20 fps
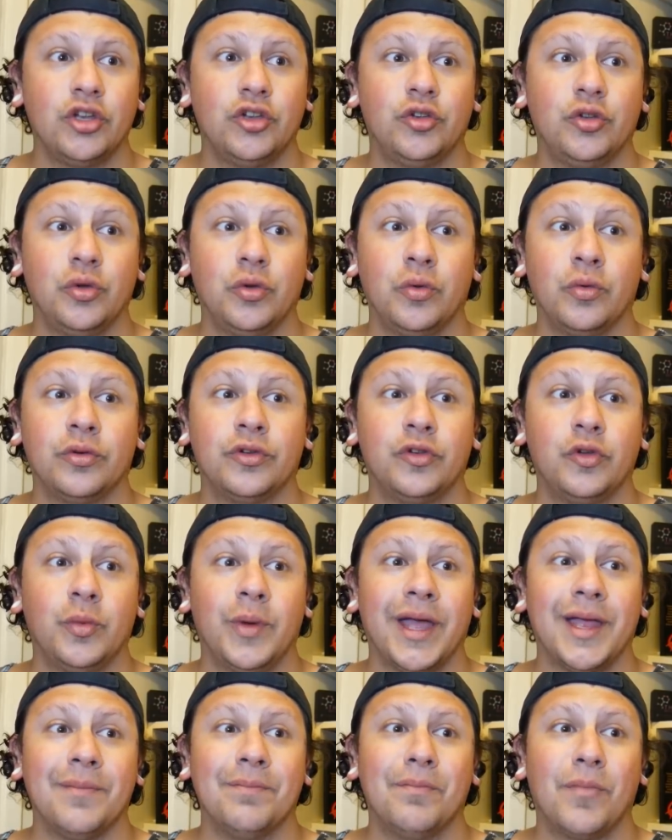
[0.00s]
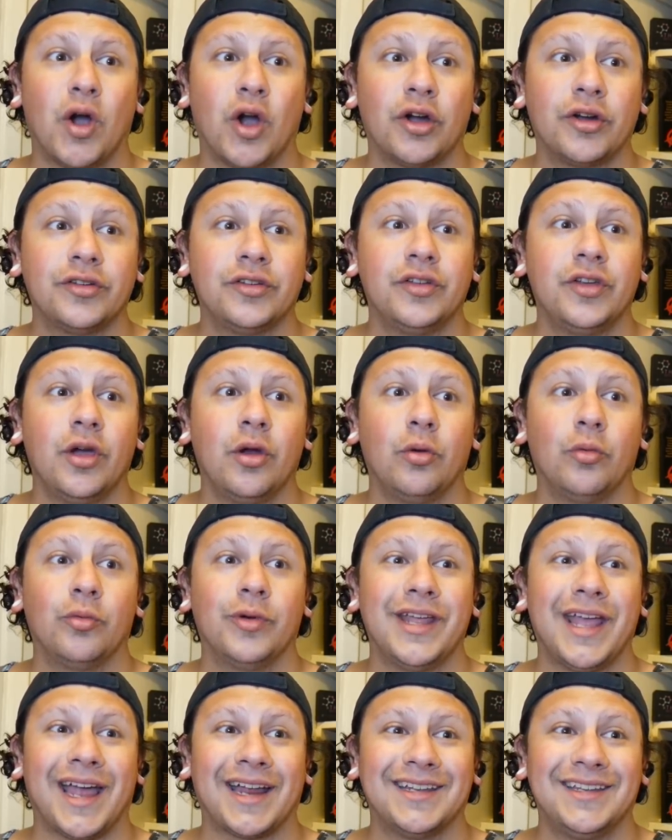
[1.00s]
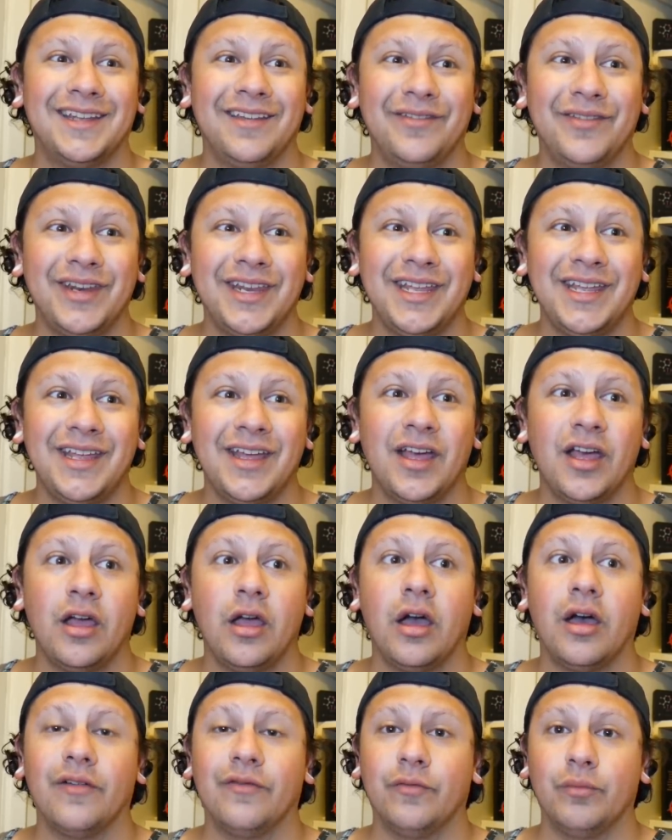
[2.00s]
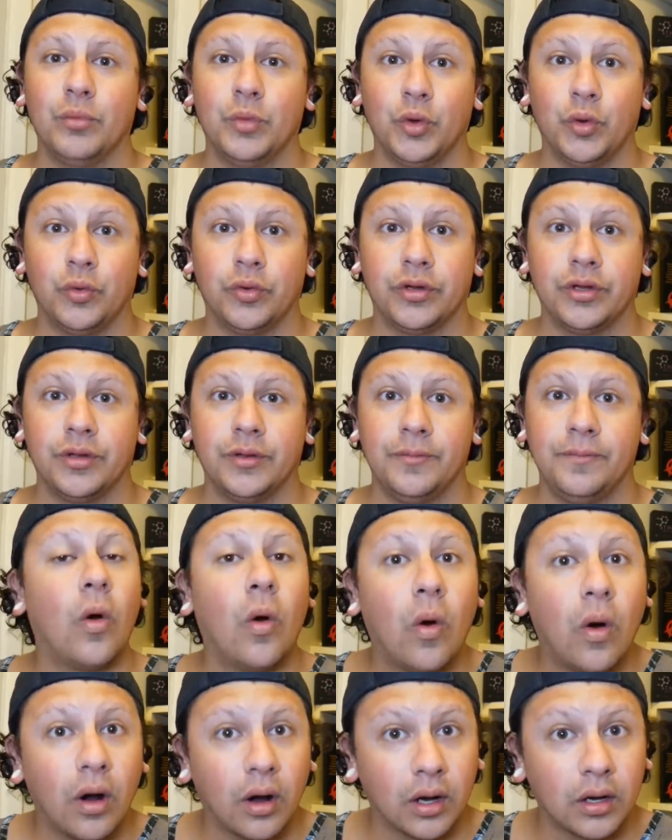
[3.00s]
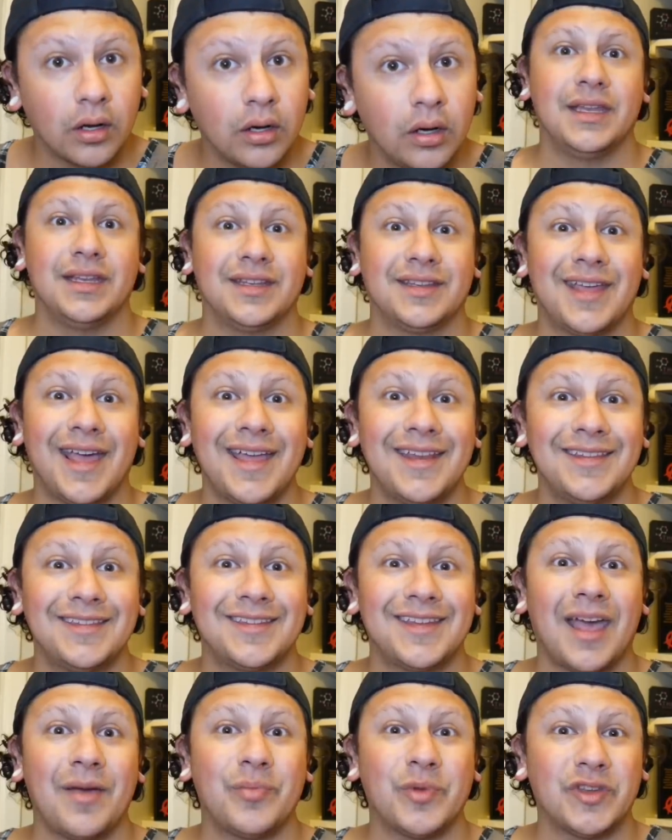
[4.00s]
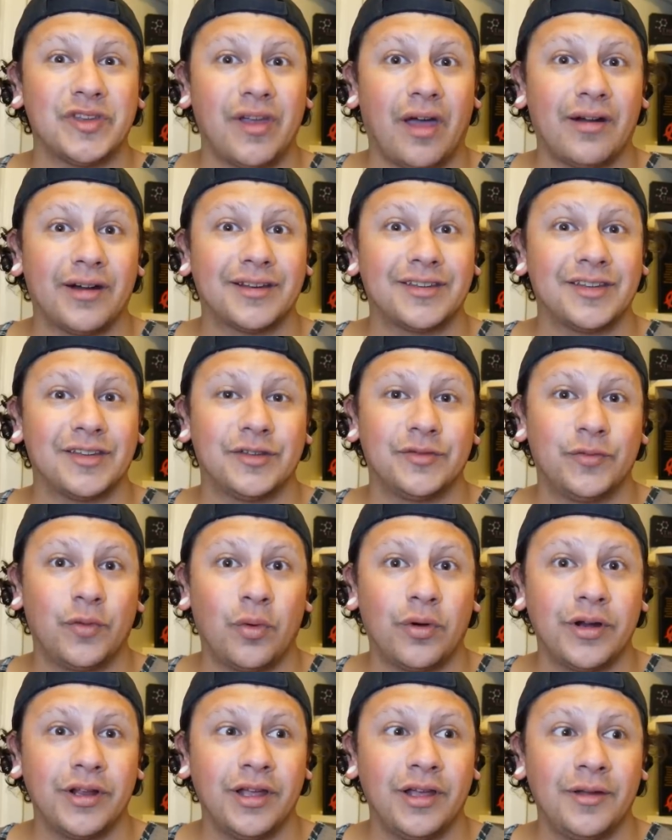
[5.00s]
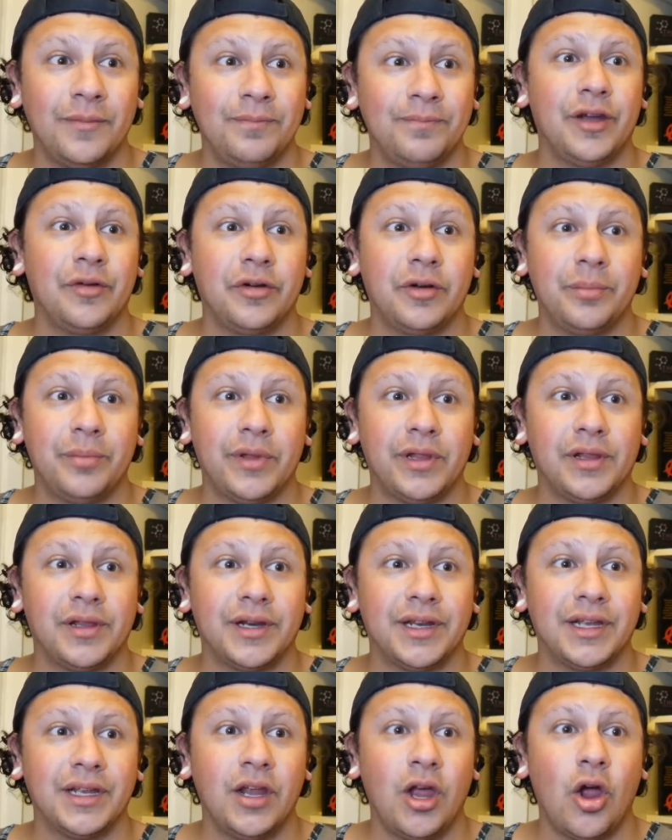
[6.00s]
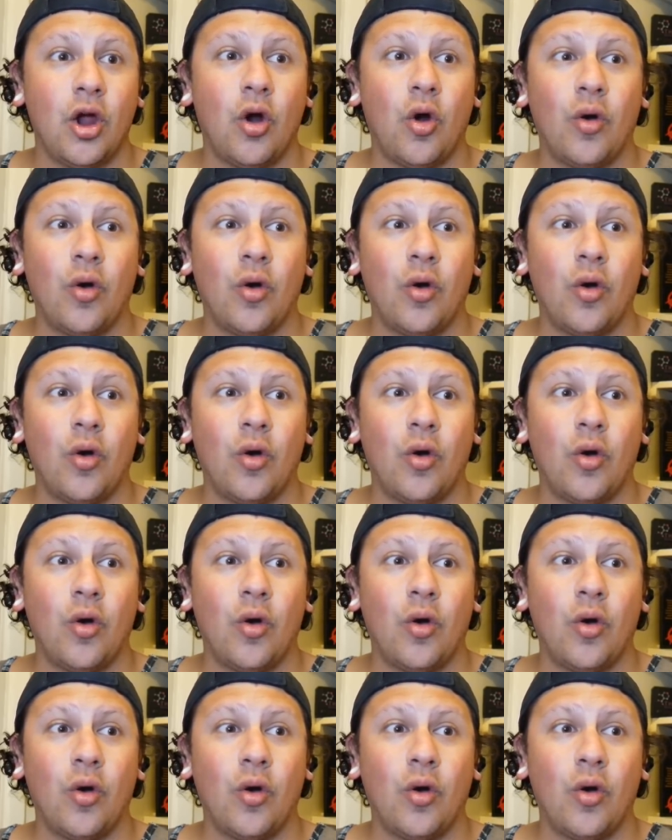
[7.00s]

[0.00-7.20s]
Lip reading: due to a marked reactivity of mood, or intense episodic dysphoria, irritability,